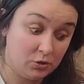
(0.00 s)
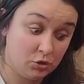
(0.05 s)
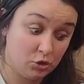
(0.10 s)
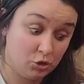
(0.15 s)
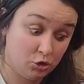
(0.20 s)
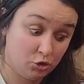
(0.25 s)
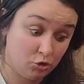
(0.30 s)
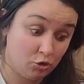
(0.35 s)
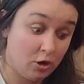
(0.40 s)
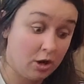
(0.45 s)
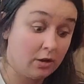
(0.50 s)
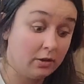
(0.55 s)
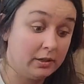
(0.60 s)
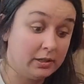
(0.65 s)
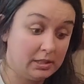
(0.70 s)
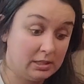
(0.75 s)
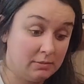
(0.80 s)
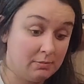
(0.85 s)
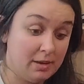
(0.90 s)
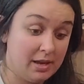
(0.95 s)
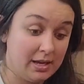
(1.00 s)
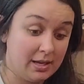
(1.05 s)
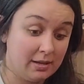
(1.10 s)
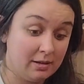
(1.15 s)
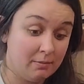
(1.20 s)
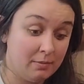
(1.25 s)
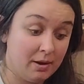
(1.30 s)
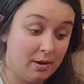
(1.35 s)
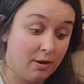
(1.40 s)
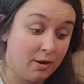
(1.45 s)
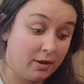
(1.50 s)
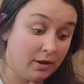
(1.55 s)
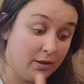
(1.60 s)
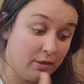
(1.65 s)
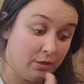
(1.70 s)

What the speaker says: struggling to make it in America.